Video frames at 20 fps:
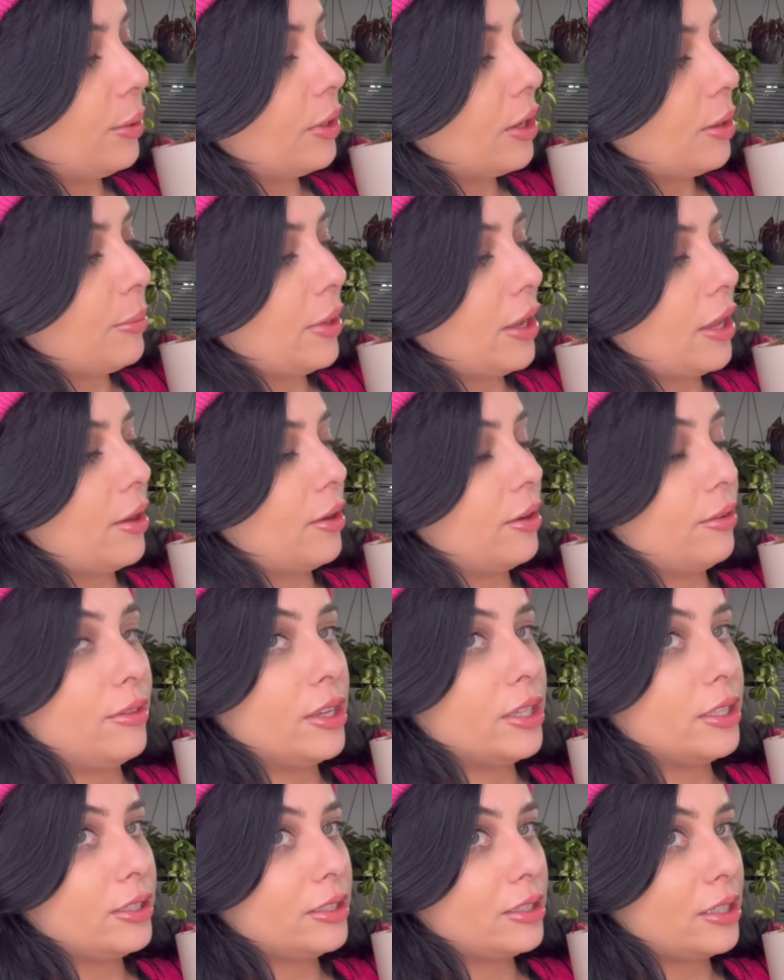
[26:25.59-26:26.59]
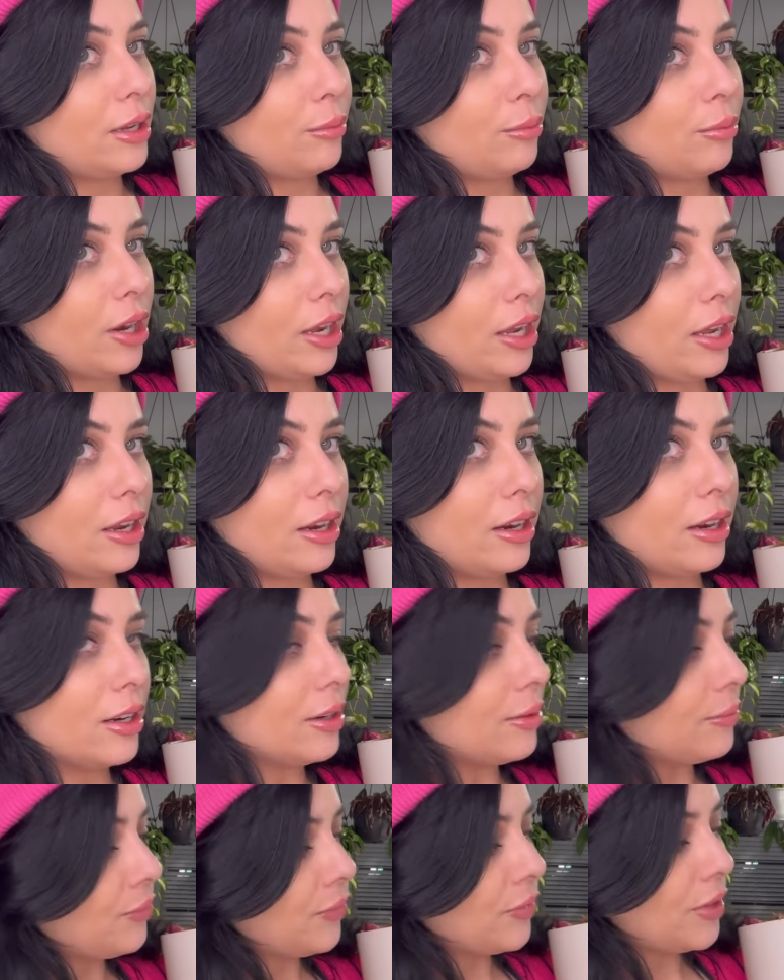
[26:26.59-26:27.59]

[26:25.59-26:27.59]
coming out of this stem right here.